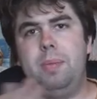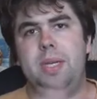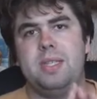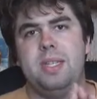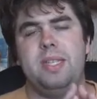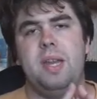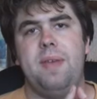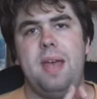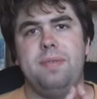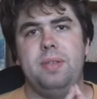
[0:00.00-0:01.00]
Because instead
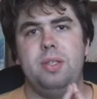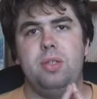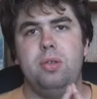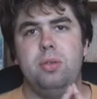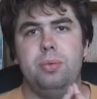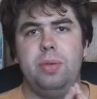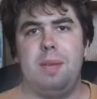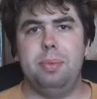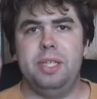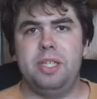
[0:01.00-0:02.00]
of having to
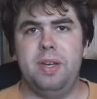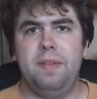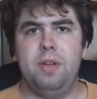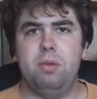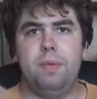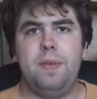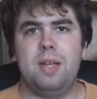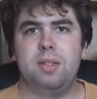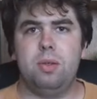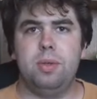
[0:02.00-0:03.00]
label each individual
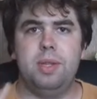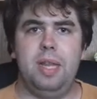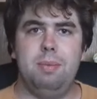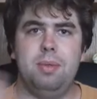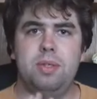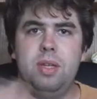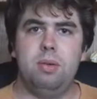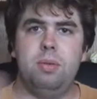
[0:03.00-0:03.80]
fossil with the labels,